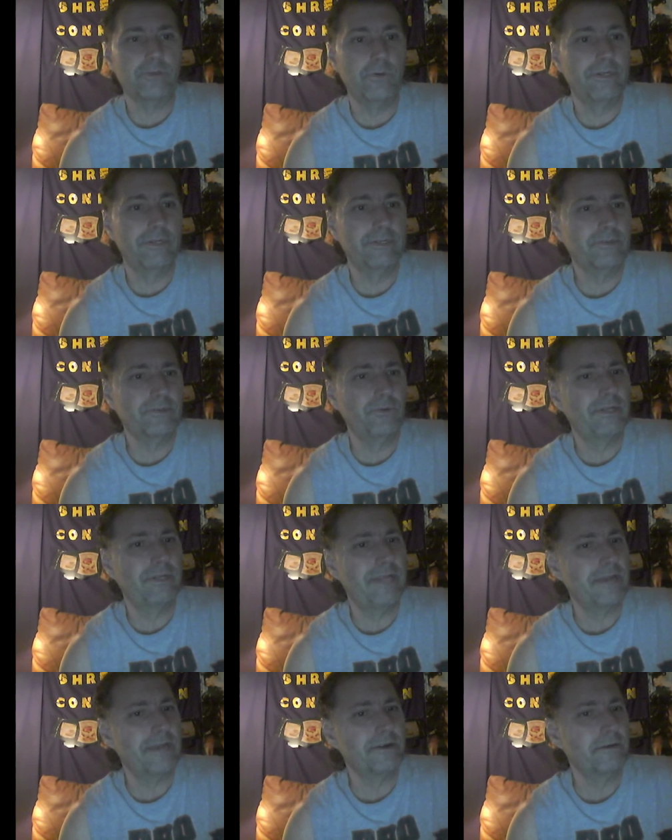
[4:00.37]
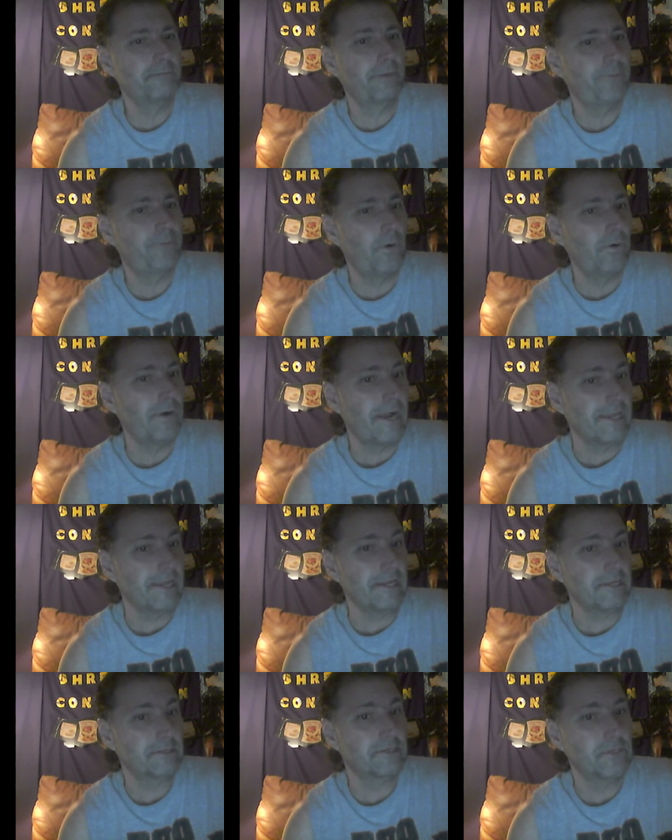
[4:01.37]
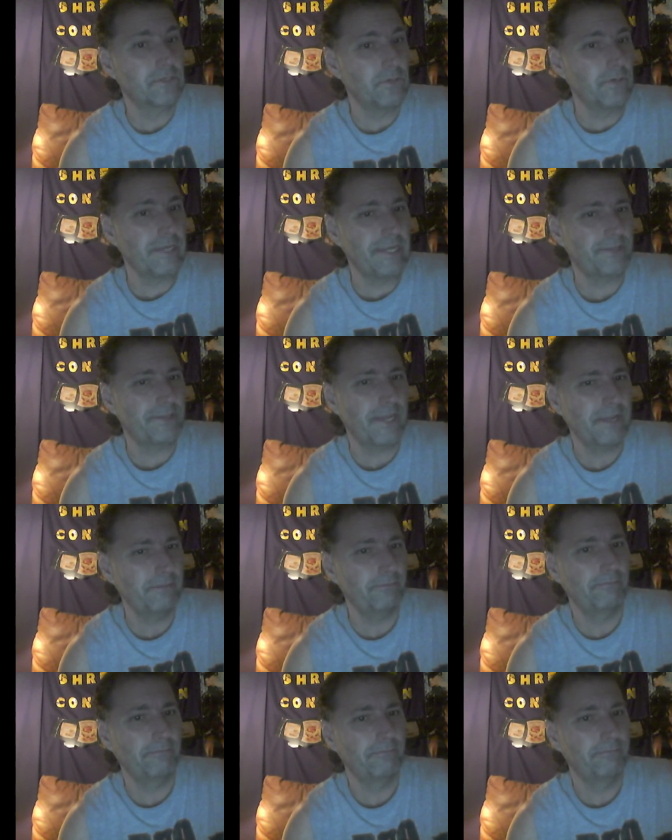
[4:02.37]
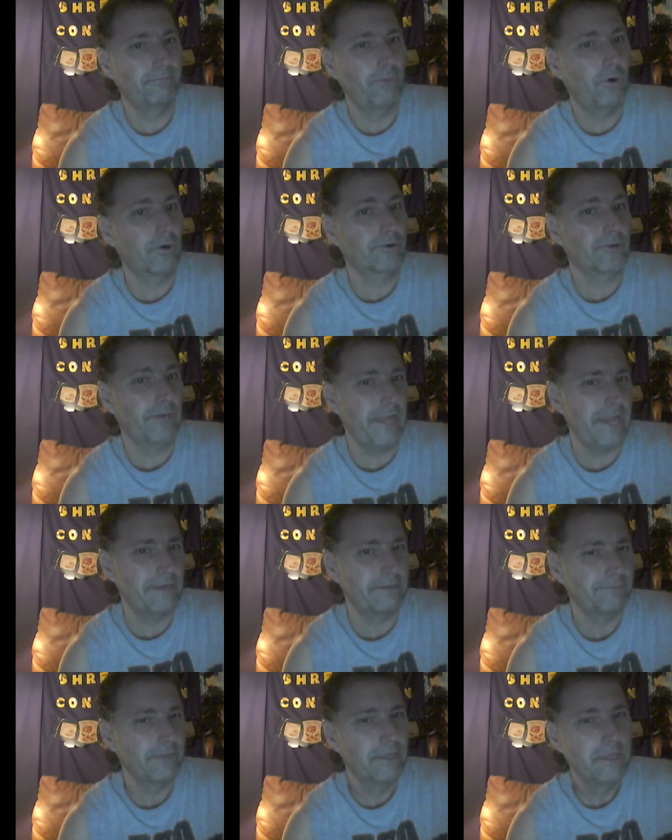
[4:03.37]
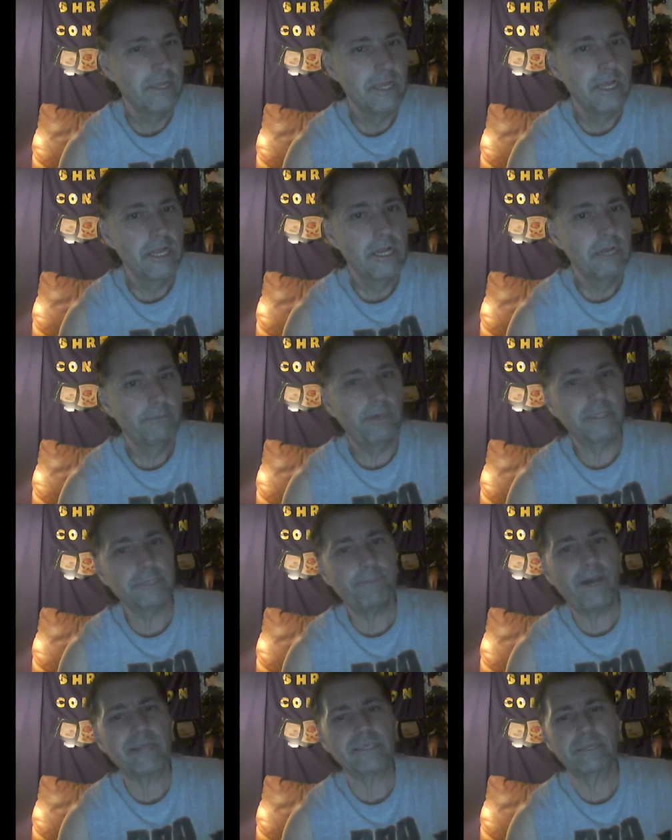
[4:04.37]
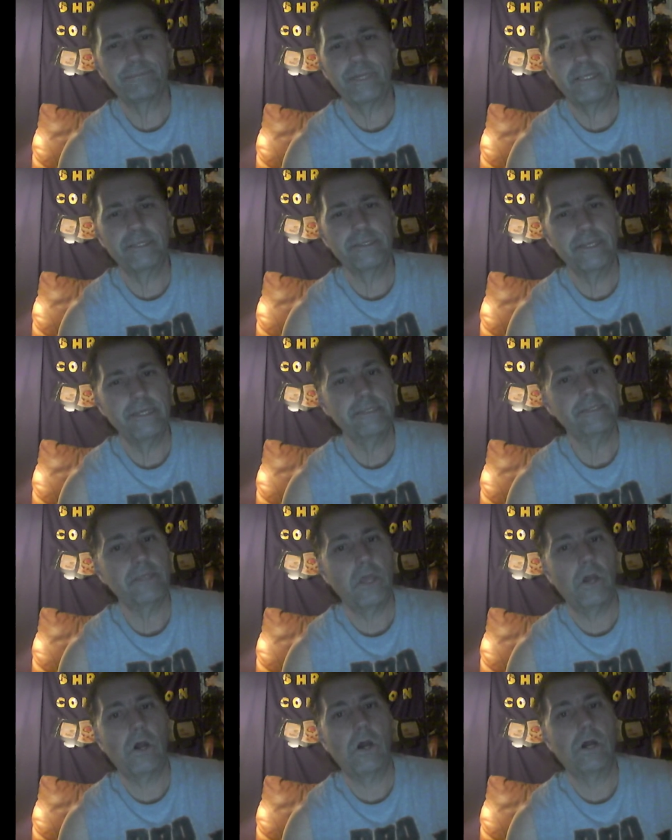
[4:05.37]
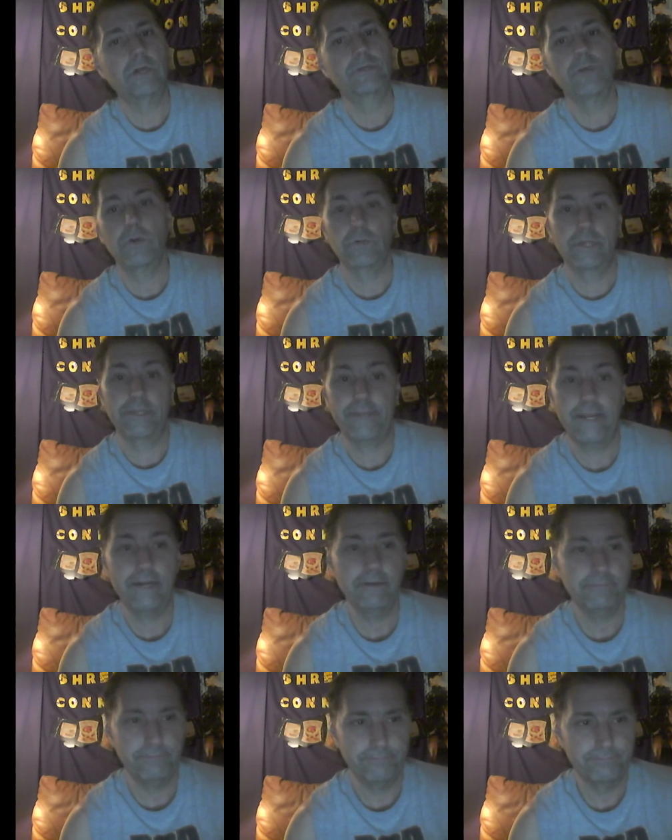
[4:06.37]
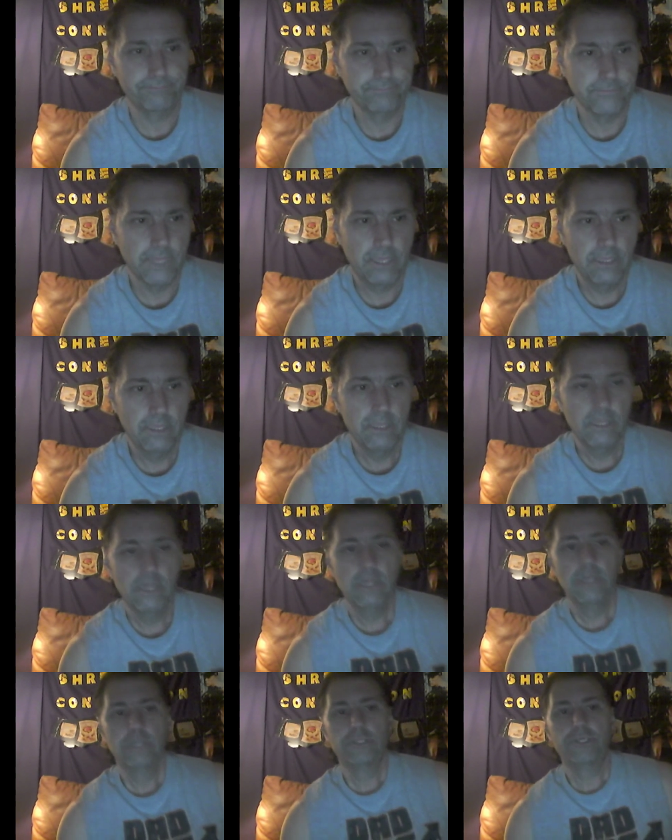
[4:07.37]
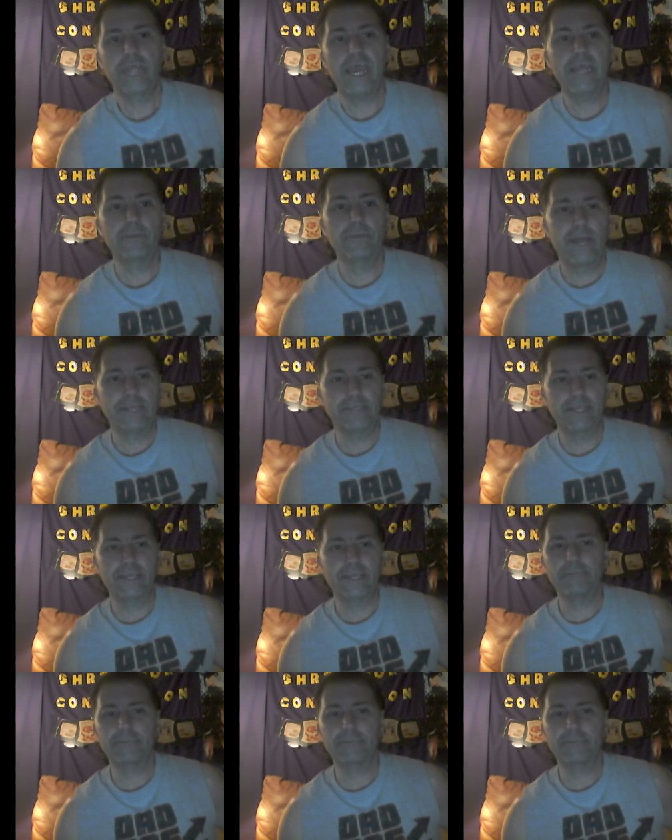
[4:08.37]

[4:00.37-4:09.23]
through a, through a ladder before I get to do anything more creative, but the possibilities are totally there. Chain wrestling is a